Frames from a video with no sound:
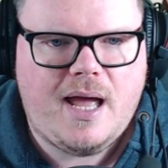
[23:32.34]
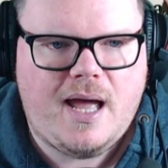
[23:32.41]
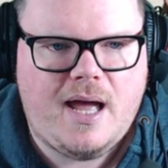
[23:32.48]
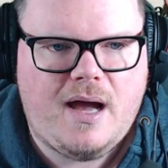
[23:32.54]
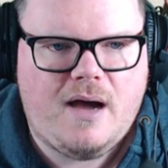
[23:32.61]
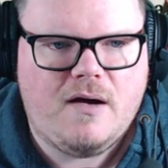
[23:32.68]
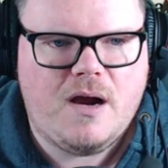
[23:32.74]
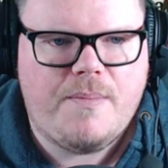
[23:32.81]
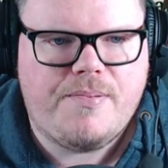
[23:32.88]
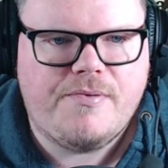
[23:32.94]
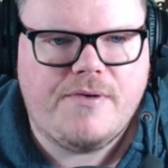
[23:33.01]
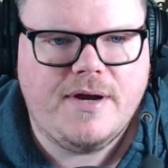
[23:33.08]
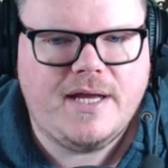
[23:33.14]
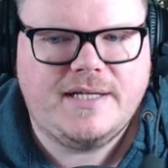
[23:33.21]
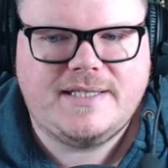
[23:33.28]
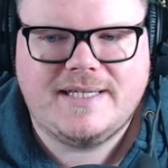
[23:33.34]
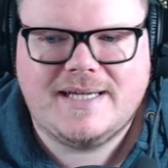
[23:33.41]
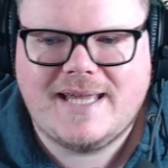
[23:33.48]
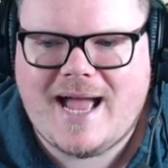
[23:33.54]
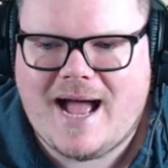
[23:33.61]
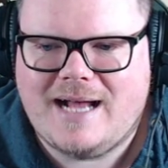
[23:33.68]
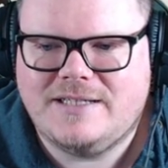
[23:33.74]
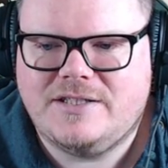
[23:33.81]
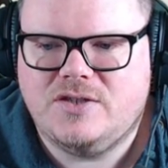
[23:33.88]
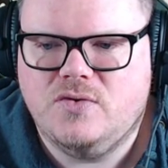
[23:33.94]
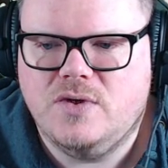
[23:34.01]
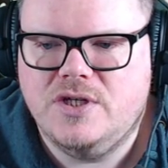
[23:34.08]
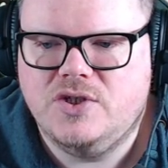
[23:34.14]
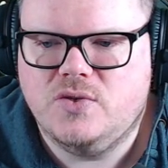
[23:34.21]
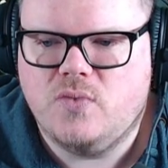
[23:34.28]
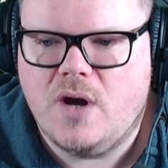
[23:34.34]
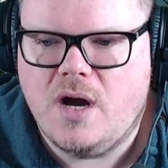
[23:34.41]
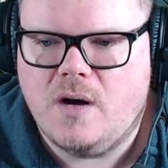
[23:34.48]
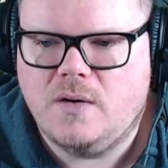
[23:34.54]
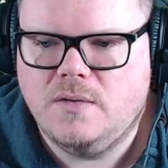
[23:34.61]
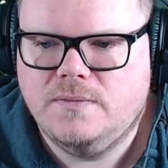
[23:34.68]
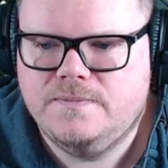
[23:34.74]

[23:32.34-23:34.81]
I'm going to bring into Cattle as well.